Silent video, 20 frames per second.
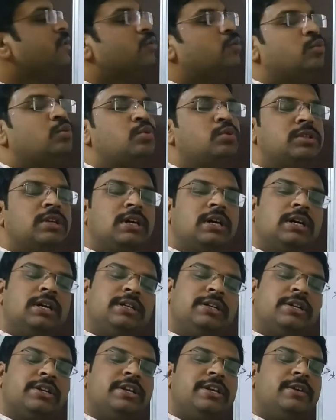do the
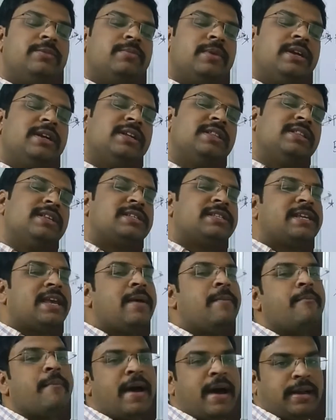treatment in the
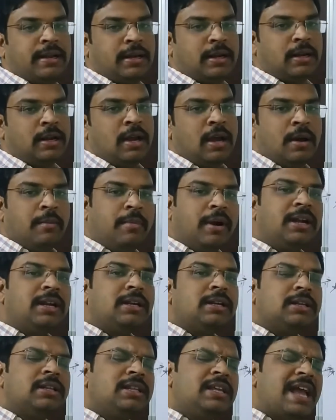same manner, but
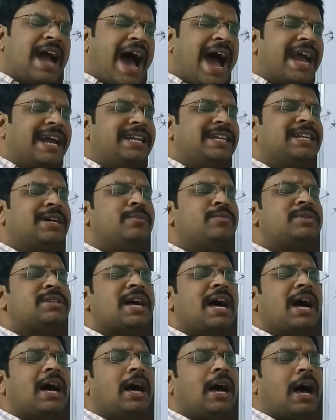the
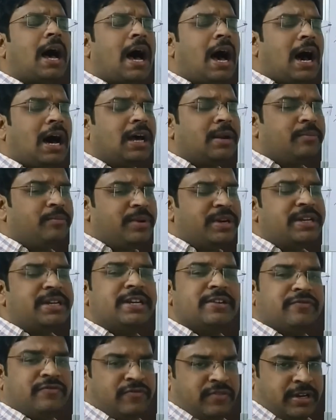items are a bit
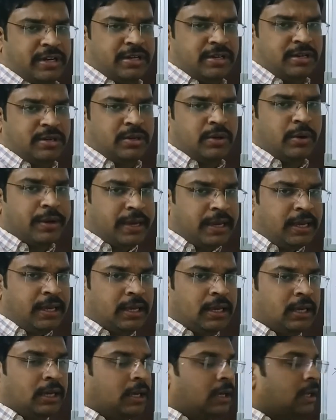different. Okay,